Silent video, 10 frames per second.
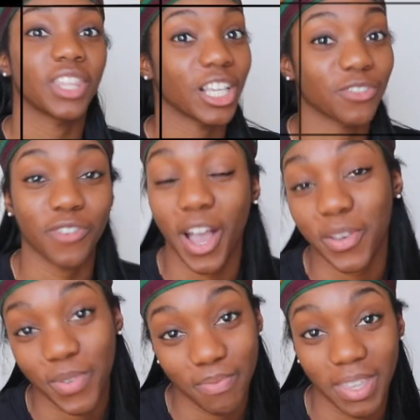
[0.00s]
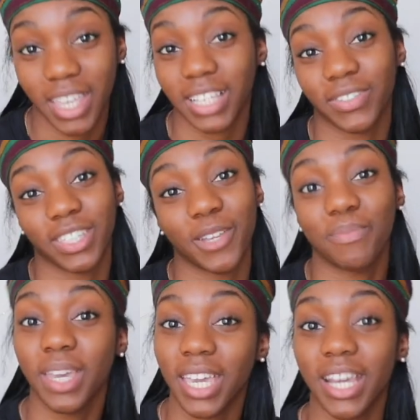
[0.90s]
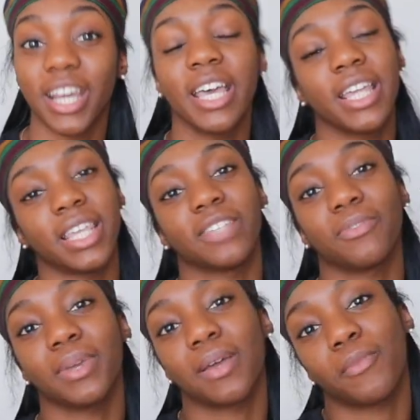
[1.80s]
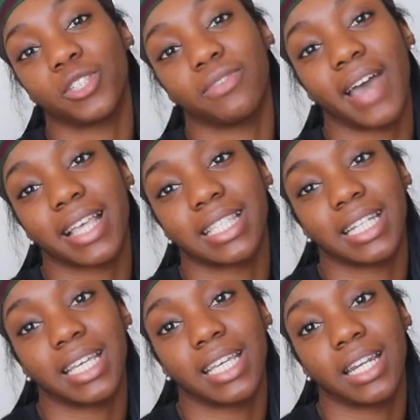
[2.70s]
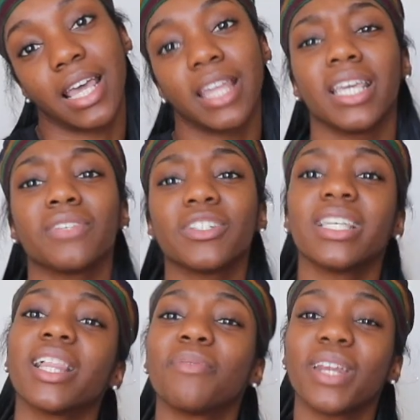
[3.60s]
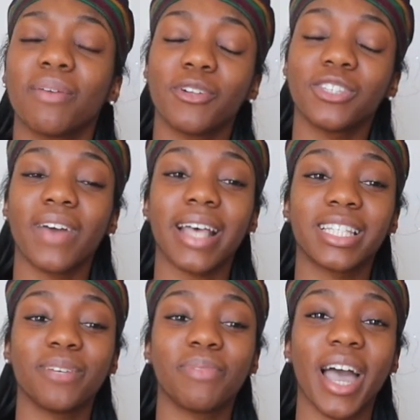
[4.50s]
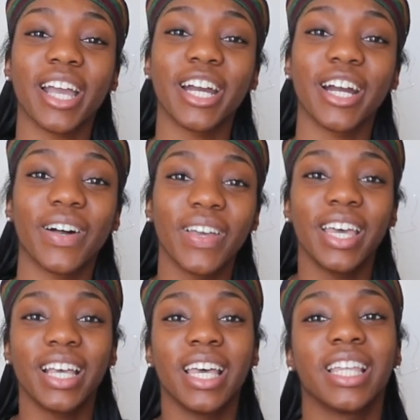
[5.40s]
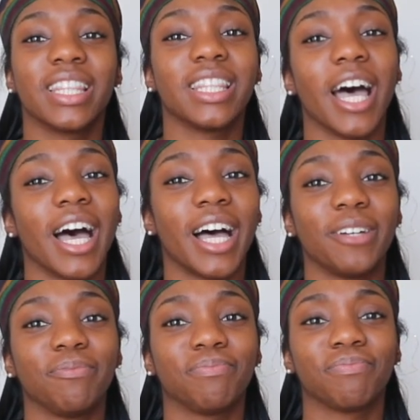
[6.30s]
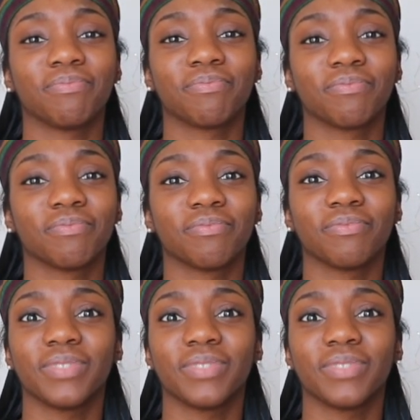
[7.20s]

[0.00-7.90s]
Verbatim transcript: Thanks for rocking with me. Thanks for still being here. Thanks for being a multifaceted. Thanks for celebrating multifaceted Black girl. Um